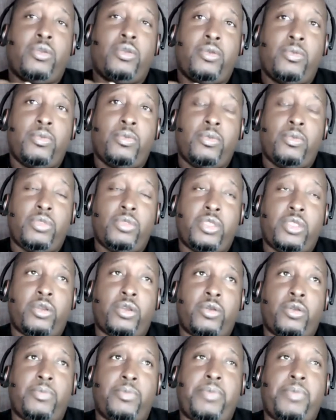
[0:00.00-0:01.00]
their
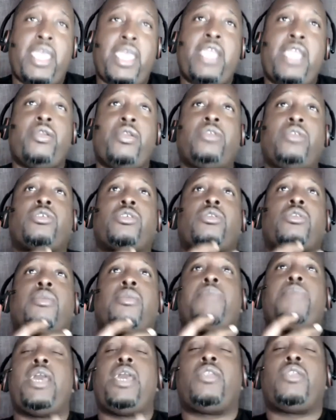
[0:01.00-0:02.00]
their parents on
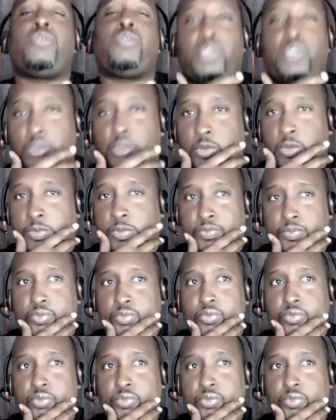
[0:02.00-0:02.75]
a pedestal